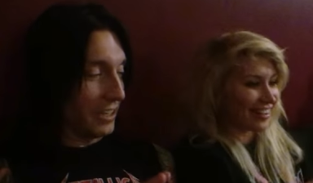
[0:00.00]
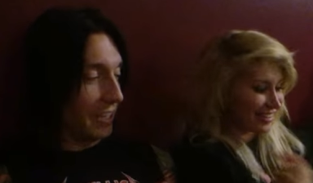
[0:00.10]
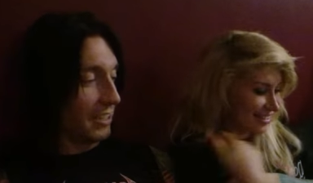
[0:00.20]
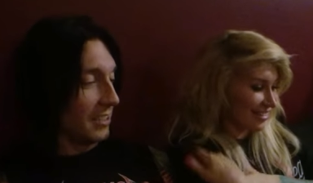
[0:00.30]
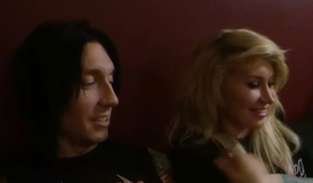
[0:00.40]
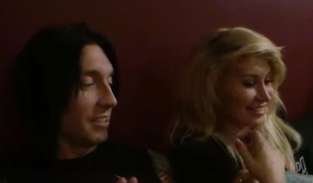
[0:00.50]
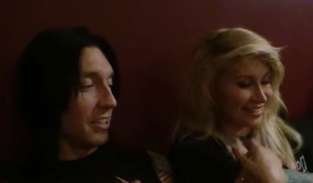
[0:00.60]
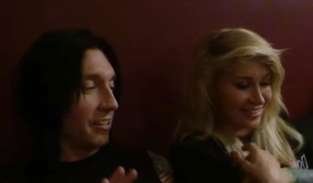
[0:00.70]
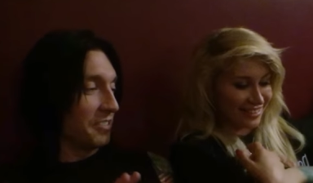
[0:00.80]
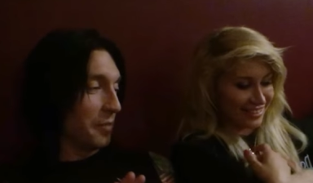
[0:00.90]
Speaker 1: okay,
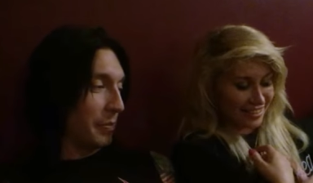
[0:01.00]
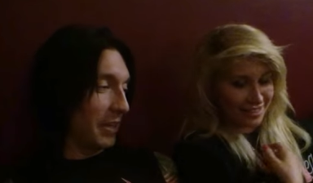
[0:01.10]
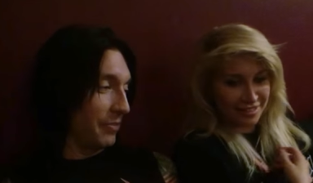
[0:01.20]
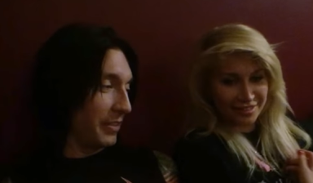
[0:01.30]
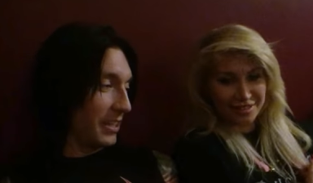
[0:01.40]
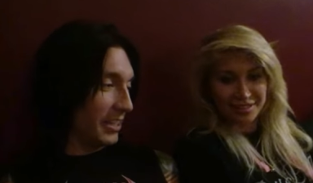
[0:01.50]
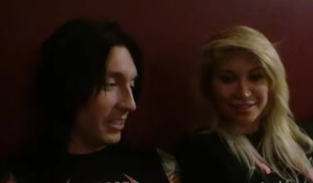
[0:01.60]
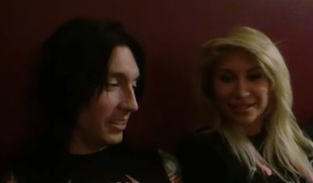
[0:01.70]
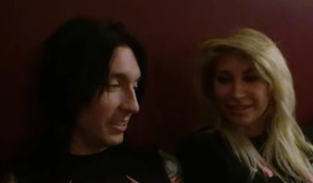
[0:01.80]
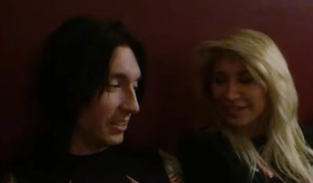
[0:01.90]
there is a benefit.
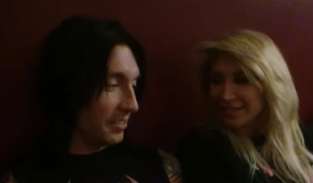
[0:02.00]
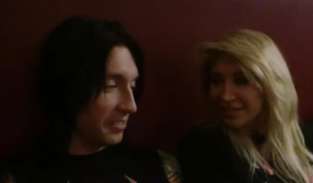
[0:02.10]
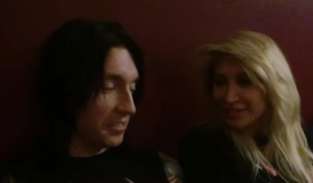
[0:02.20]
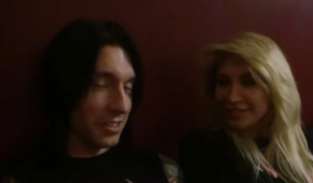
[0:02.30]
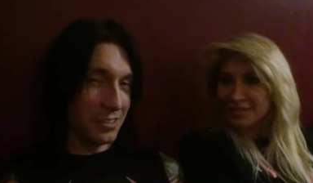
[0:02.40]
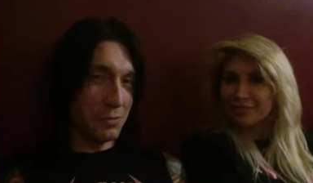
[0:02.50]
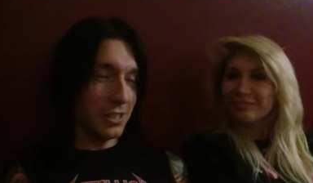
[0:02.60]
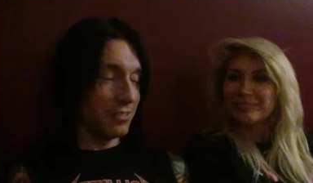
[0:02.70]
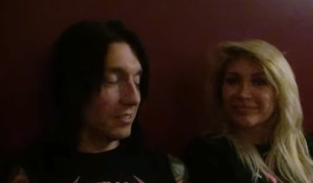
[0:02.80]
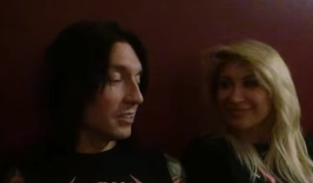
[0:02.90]
It, it's,
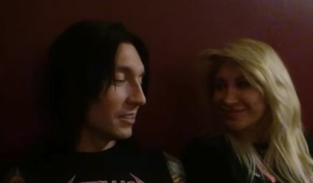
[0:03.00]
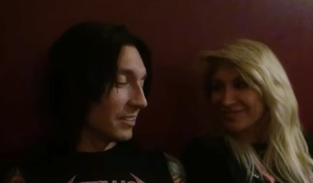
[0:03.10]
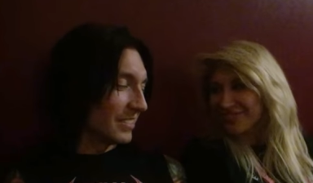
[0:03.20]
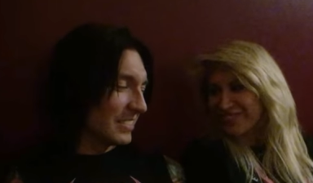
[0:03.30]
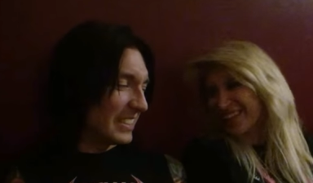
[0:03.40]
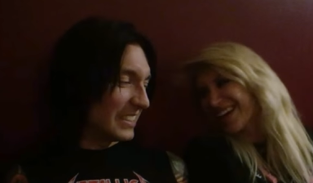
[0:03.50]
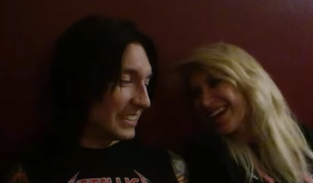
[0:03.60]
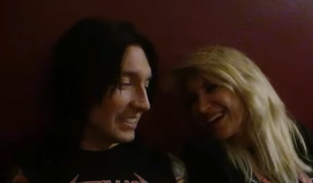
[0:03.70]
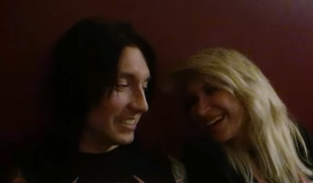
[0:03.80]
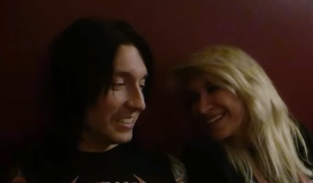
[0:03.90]
well,
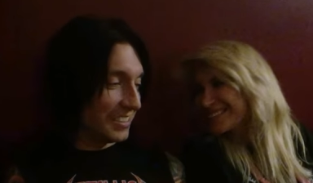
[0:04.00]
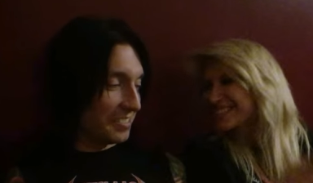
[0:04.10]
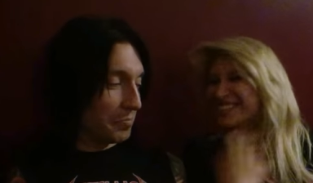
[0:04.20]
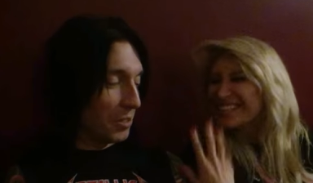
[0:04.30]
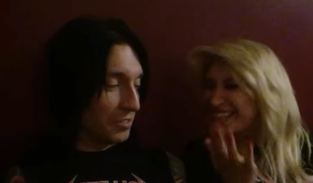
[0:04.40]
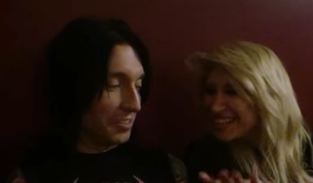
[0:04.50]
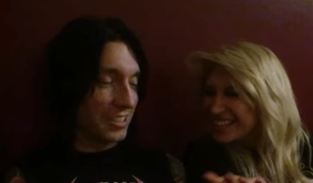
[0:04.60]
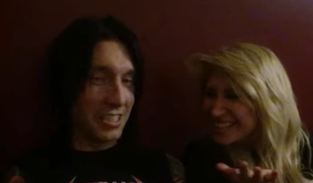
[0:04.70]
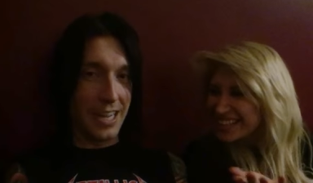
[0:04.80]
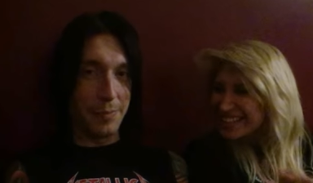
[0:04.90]
uh, it's most
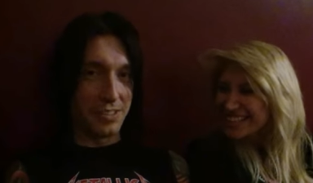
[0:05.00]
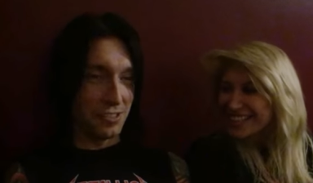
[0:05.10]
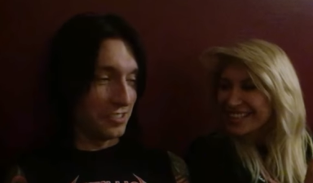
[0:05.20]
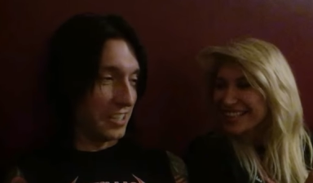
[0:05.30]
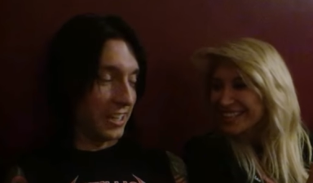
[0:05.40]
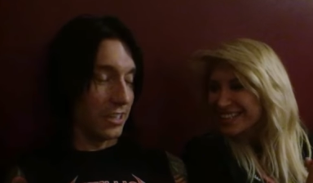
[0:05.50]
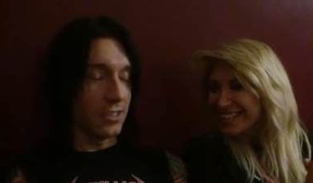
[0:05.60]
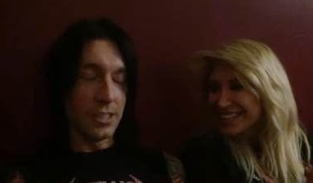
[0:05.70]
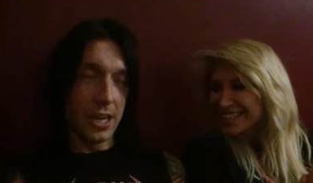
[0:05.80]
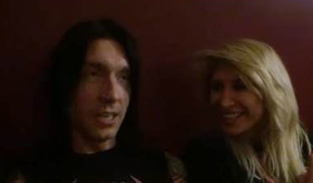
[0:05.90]
of the time it's just like,
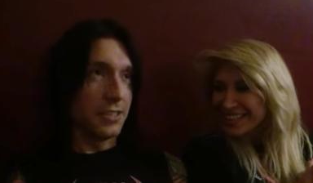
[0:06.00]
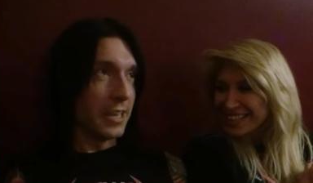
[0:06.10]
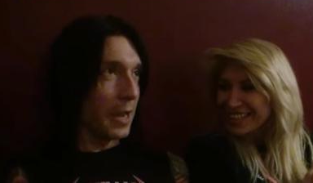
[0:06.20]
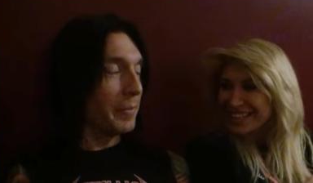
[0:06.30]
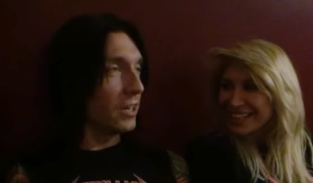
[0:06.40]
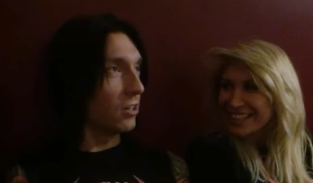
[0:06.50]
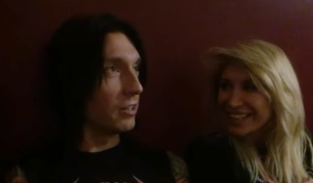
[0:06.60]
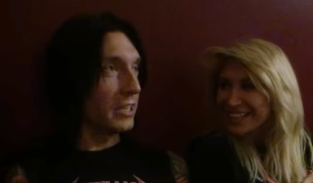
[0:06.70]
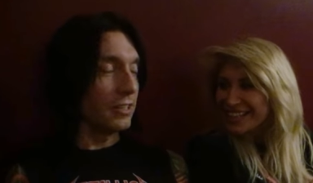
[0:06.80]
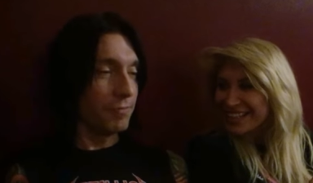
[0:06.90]
God damn it,
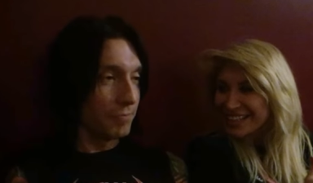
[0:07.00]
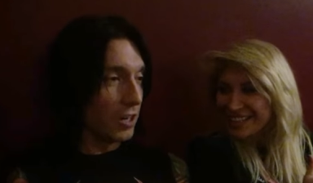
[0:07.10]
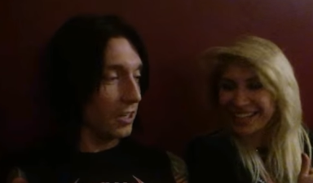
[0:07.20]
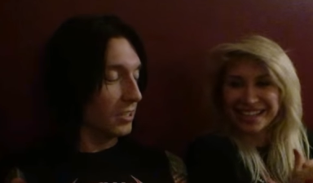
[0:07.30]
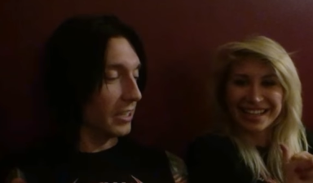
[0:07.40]
Ernie, fuck,